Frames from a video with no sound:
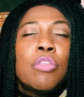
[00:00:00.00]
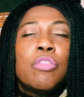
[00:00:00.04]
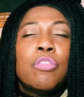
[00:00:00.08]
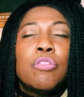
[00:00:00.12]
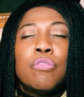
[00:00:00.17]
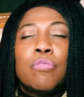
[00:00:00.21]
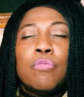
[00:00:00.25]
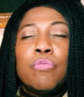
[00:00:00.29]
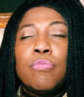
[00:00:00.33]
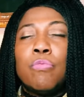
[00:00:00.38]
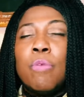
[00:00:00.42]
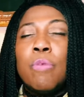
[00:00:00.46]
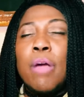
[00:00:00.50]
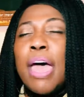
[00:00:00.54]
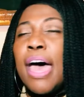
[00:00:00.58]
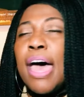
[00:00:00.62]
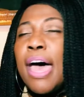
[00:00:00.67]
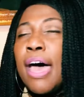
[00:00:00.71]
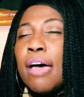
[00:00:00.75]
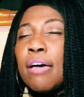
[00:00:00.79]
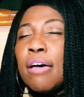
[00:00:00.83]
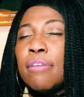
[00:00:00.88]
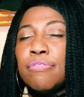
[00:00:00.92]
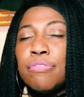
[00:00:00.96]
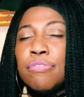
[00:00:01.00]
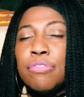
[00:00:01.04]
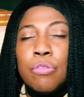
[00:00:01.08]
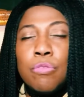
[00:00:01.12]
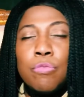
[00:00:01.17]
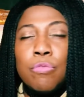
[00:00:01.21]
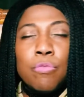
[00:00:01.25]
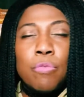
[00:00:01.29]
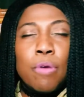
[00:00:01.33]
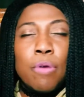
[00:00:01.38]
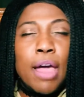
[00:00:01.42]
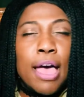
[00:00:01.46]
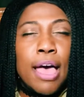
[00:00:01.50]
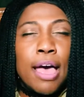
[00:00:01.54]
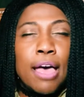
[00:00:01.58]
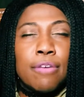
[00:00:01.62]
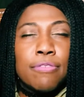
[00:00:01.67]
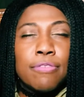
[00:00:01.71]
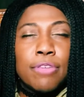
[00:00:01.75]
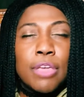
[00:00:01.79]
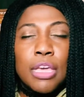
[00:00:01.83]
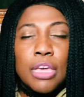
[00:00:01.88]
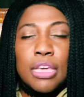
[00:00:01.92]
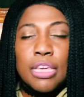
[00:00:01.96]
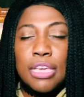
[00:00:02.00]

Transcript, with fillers: the wrath, the wrath.